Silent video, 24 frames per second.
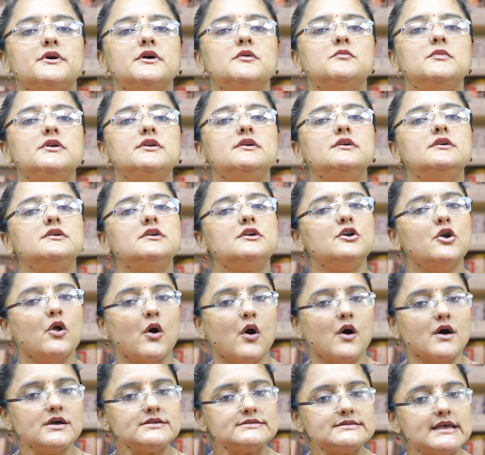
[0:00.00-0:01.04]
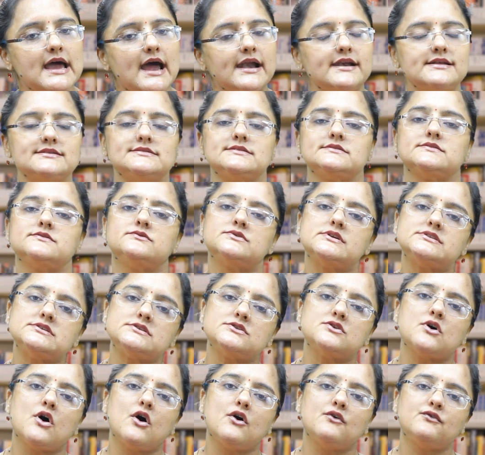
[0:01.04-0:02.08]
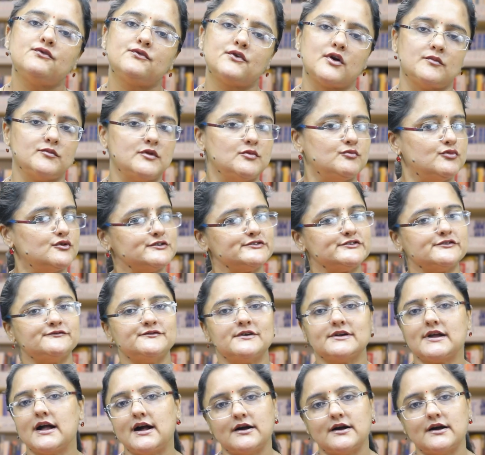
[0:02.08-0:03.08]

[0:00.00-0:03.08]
permanent loss and is written off from the books of